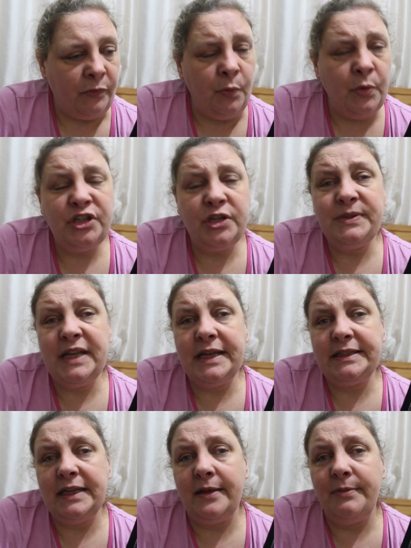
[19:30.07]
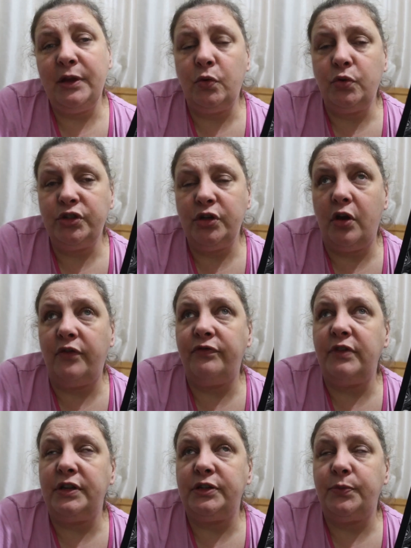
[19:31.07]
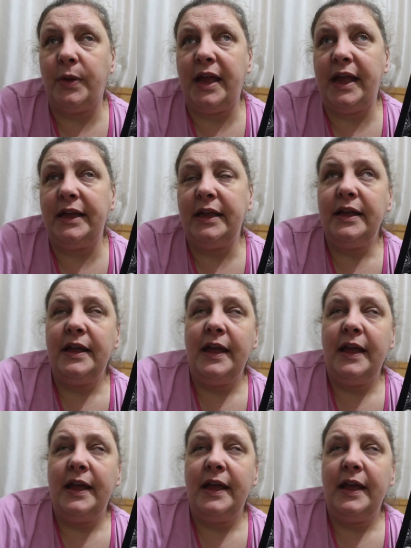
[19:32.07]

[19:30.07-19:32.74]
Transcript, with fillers: which upsets him. He calls it off, runs away.